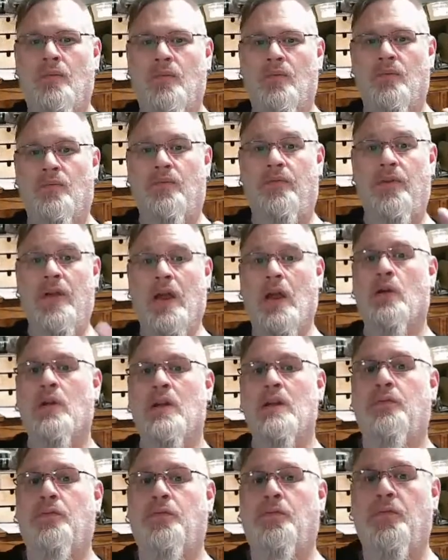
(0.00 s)

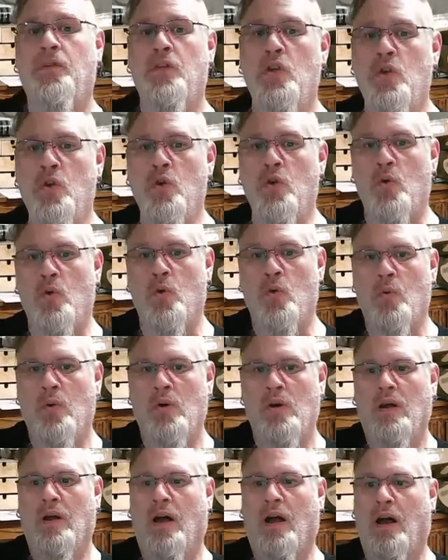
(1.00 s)
very few
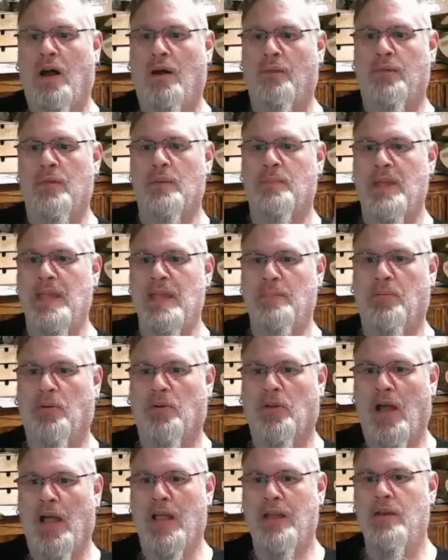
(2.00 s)
of the
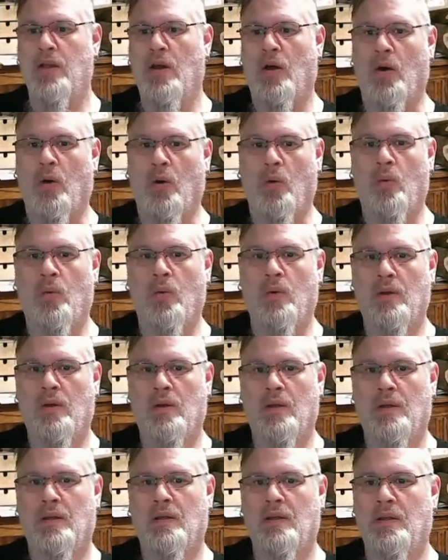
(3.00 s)
people I know
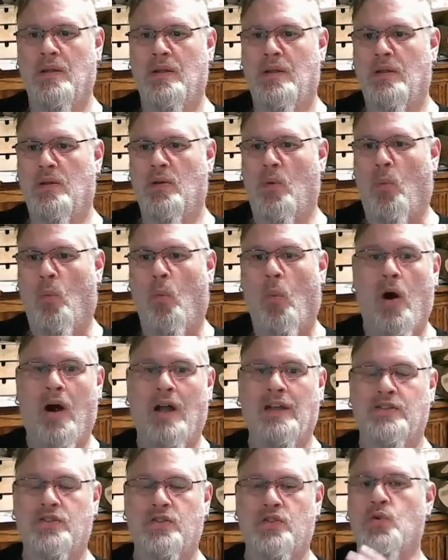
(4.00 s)

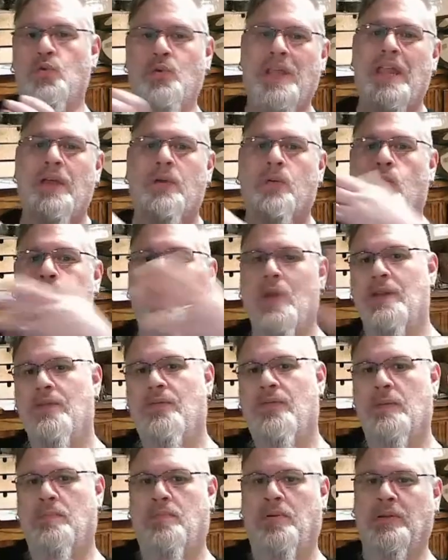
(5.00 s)
want to get rid
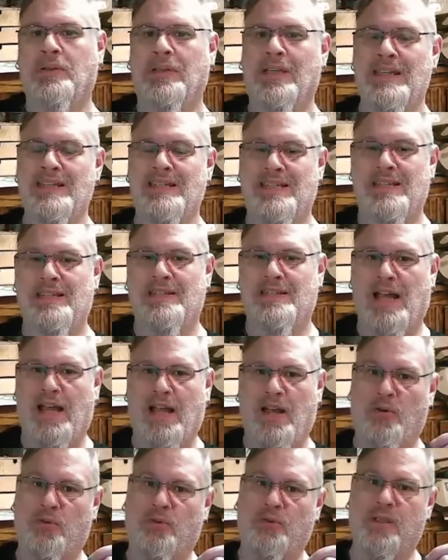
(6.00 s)
of the police
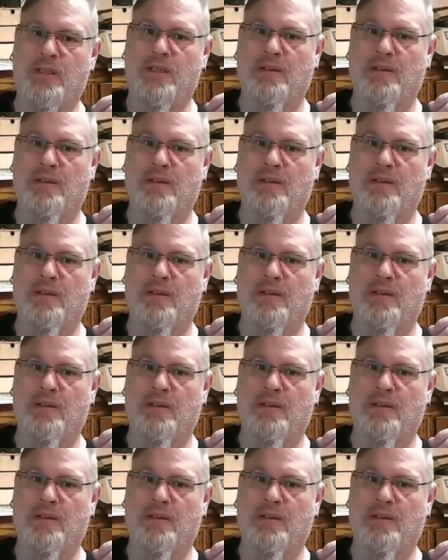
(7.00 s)
entirely.